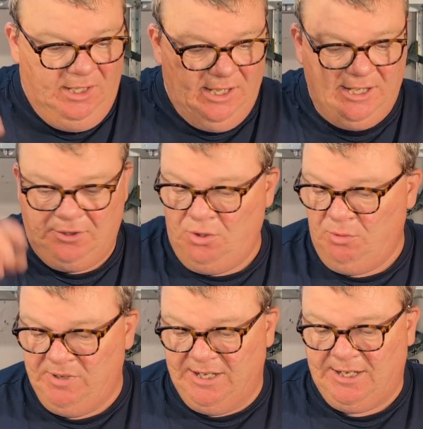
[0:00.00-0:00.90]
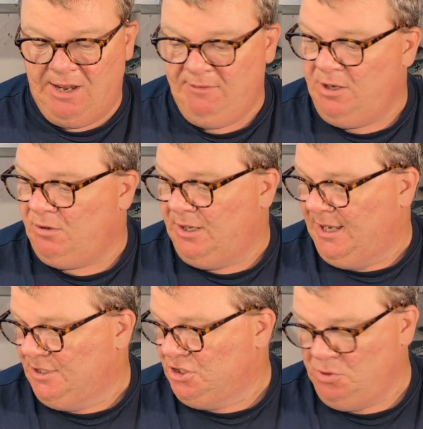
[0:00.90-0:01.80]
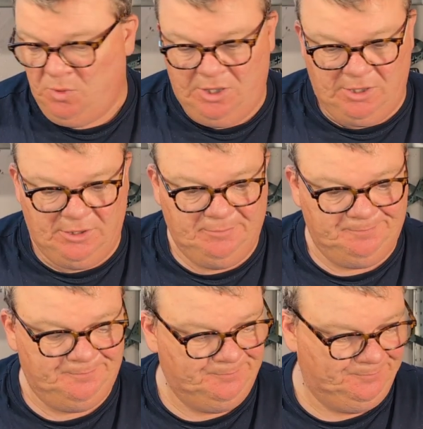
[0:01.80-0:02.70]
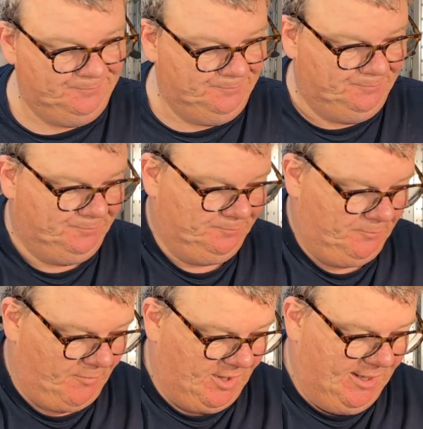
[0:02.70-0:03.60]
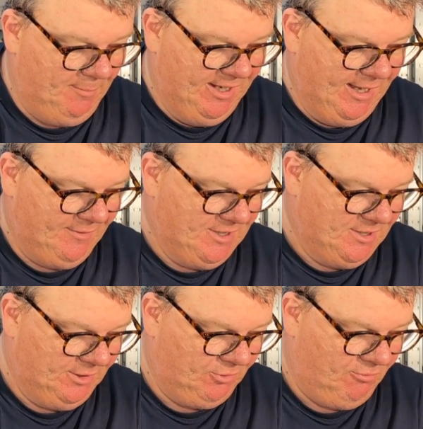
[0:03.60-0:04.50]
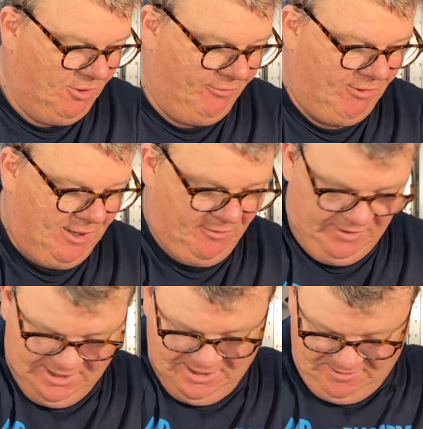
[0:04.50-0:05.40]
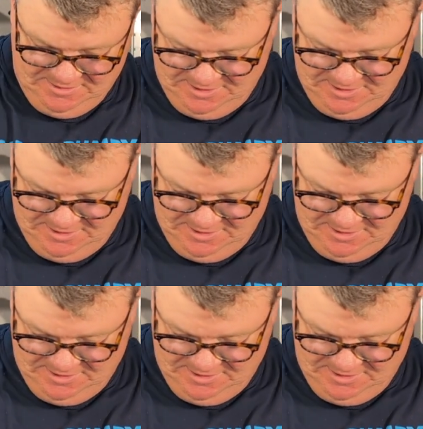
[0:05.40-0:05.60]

Ignore me. Carry on as you were. Let me get this little groover out of here.